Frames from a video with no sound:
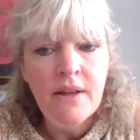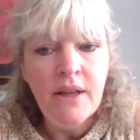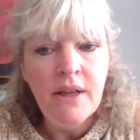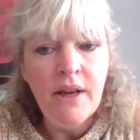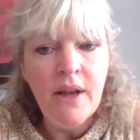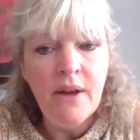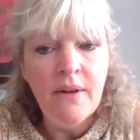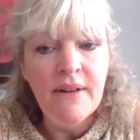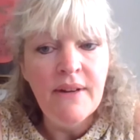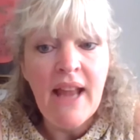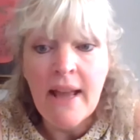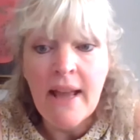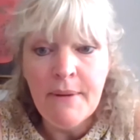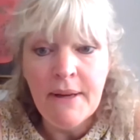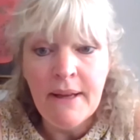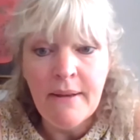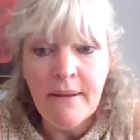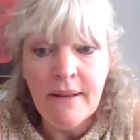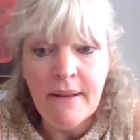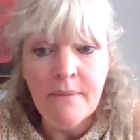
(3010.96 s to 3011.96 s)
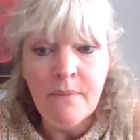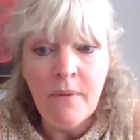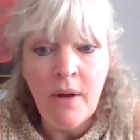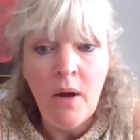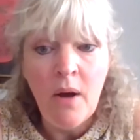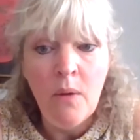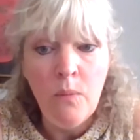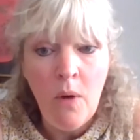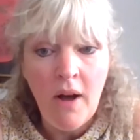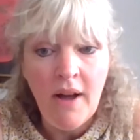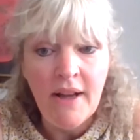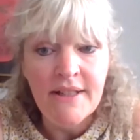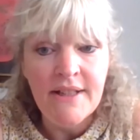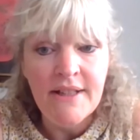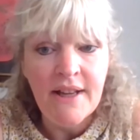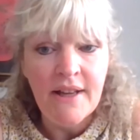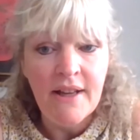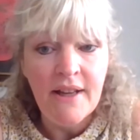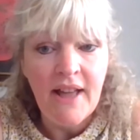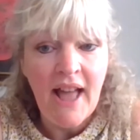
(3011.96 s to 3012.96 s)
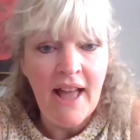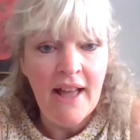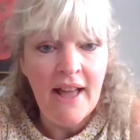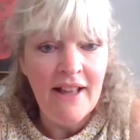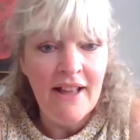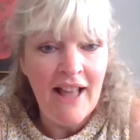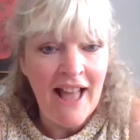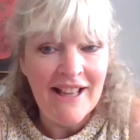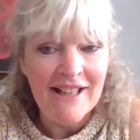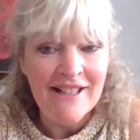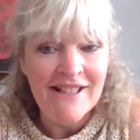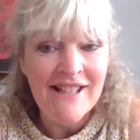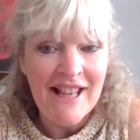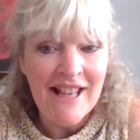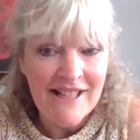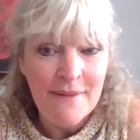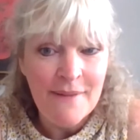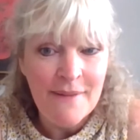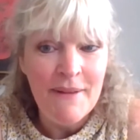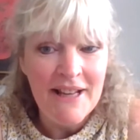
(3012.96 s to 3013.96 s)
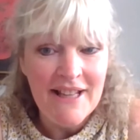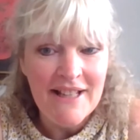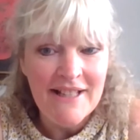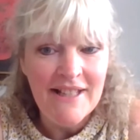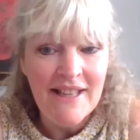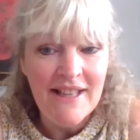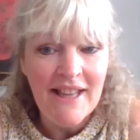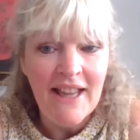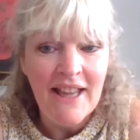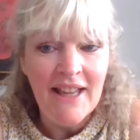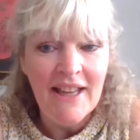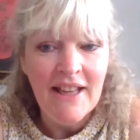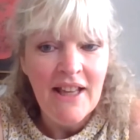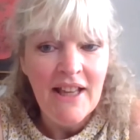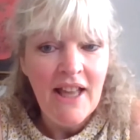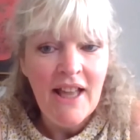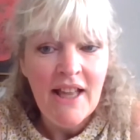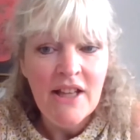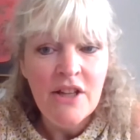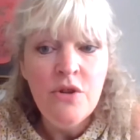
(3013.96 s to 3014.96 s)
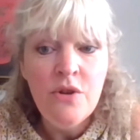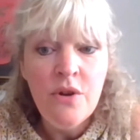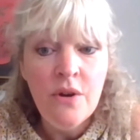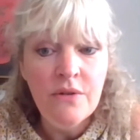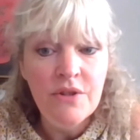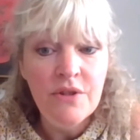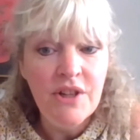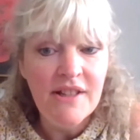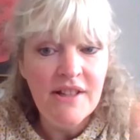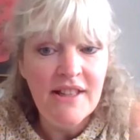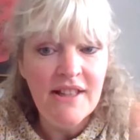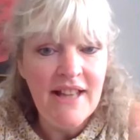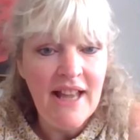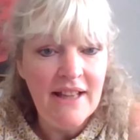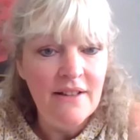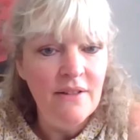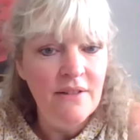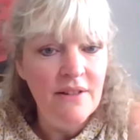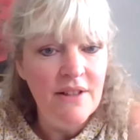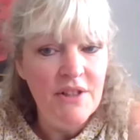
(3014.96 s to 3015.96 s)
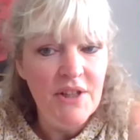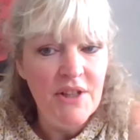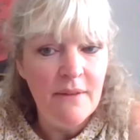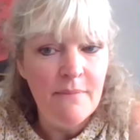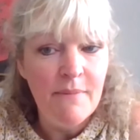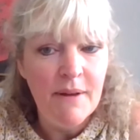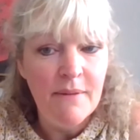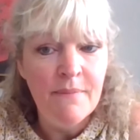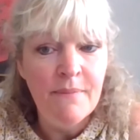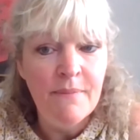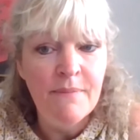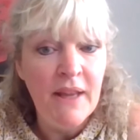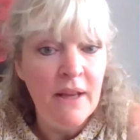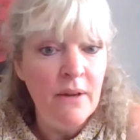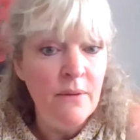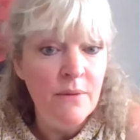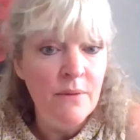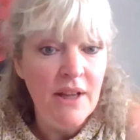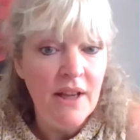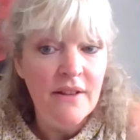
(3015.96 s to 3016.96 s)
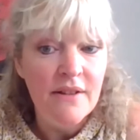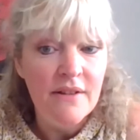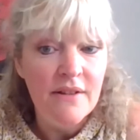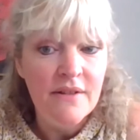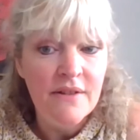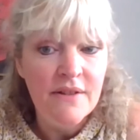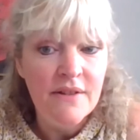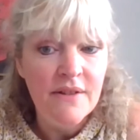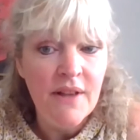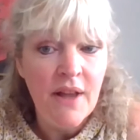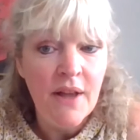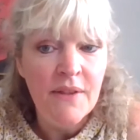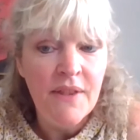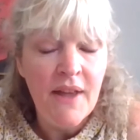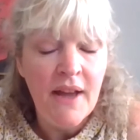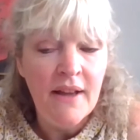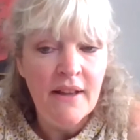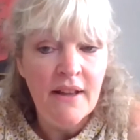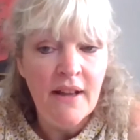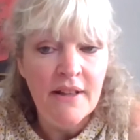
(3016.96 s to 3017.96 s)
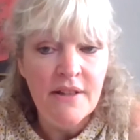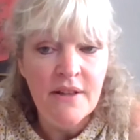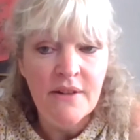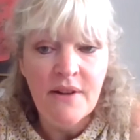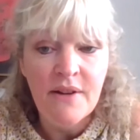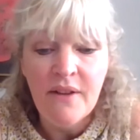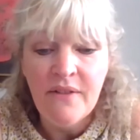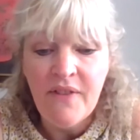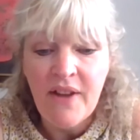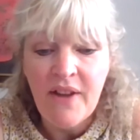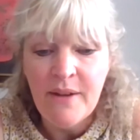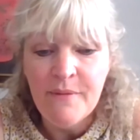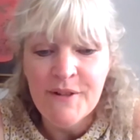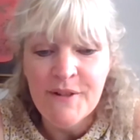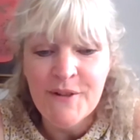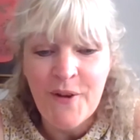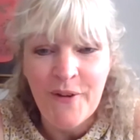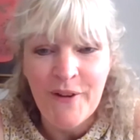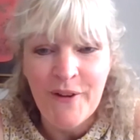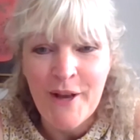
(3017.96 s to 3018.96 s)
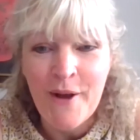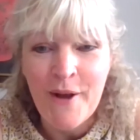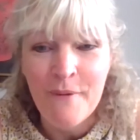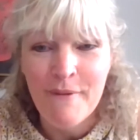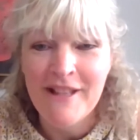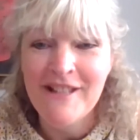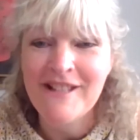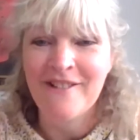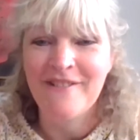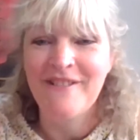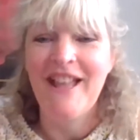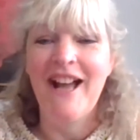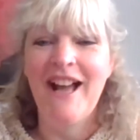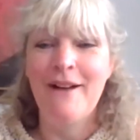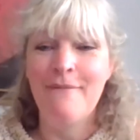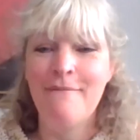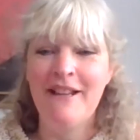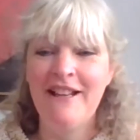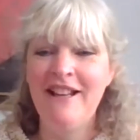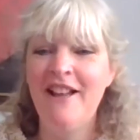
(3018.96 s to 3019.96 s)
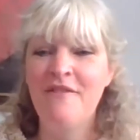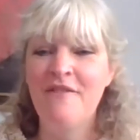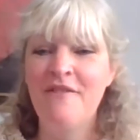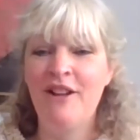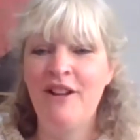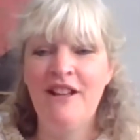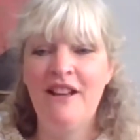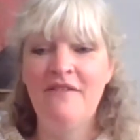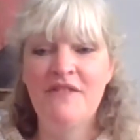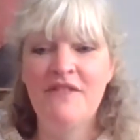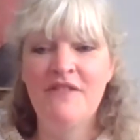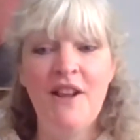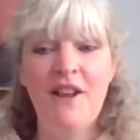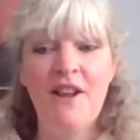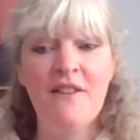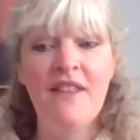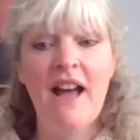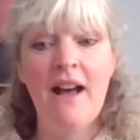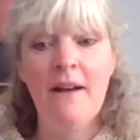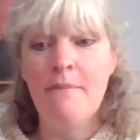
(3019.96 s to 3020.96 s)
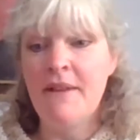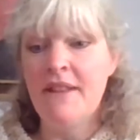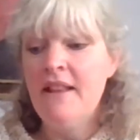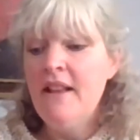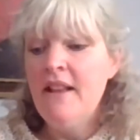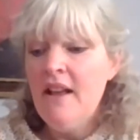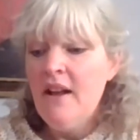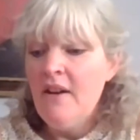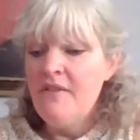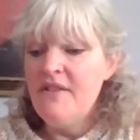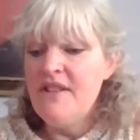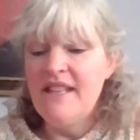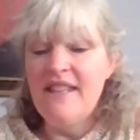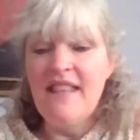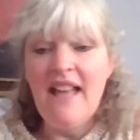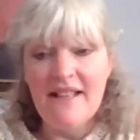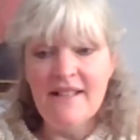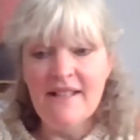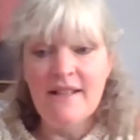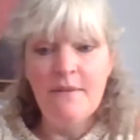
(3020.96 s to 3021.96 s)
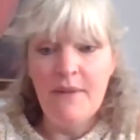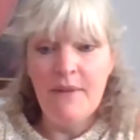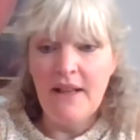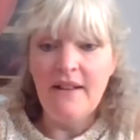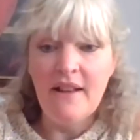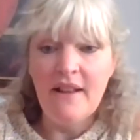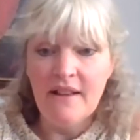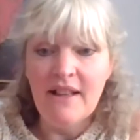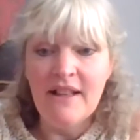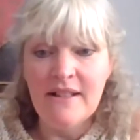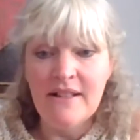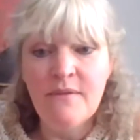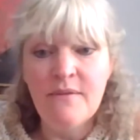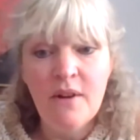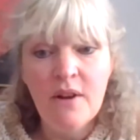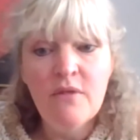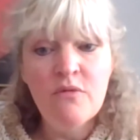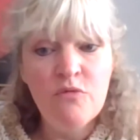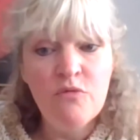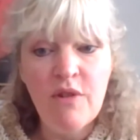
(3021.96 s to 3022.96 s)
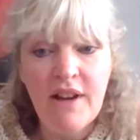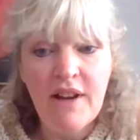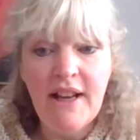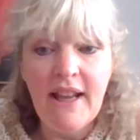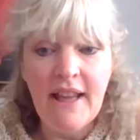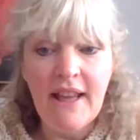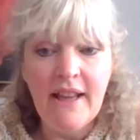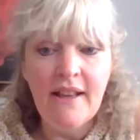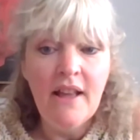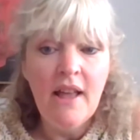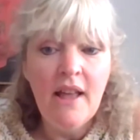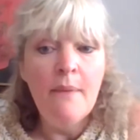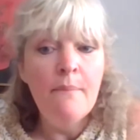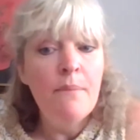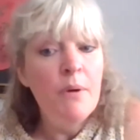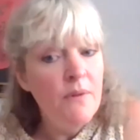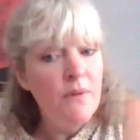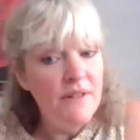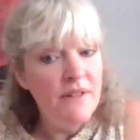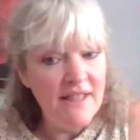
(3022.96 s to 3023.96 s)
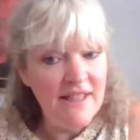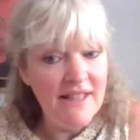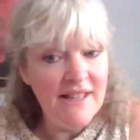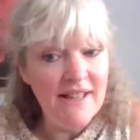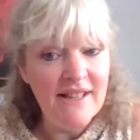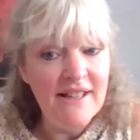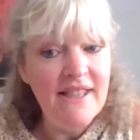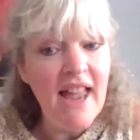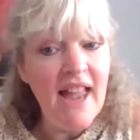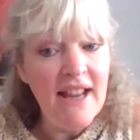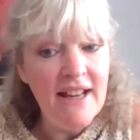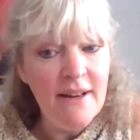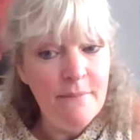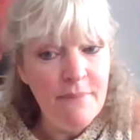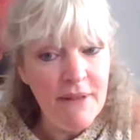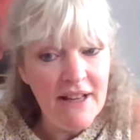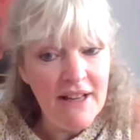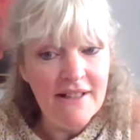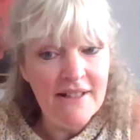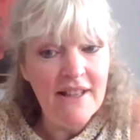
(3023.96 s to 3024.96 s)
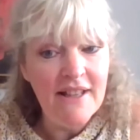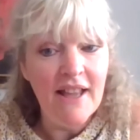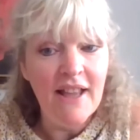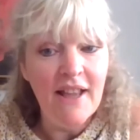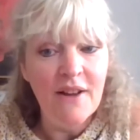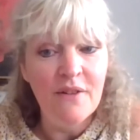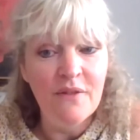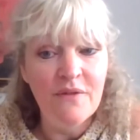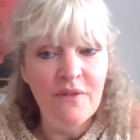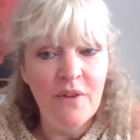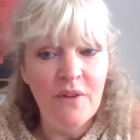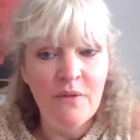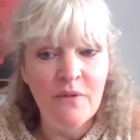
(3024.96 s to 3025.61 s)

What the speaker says: you know, enabling a wider accessibility, not just the technology, but the audience. So that, I don't know if anyone's got any comments on that, but I'd love to know that. But obviously that's something that is really important to the sustainability of